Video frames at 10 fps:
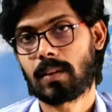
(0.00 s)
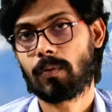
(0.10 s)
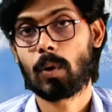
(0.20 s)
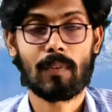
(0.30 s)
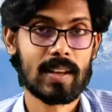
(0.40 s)

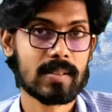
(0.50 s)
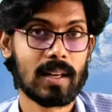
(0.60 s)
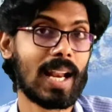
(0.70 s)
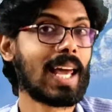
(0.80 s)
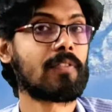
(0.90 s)
We always said
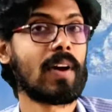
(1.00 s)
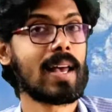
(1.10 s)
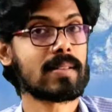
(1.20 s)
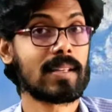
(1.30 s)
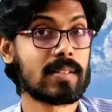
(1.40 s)
life
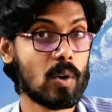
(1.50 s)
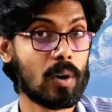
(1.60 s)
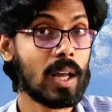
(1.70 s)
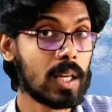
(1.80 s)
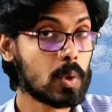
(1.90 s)
has its
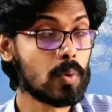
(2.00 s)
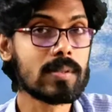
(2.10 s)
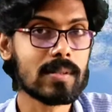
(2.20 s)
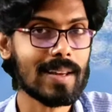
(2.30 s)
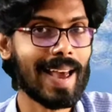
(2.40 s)
own
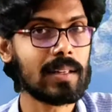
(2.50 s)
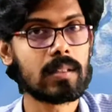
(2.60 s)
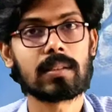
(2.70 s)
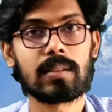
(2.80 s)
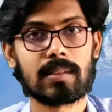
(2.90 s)
twists and
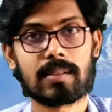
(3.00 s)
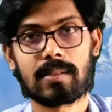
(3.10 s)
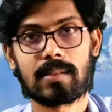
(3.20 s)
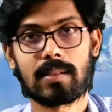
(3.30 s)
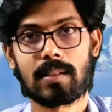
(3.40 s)
turns.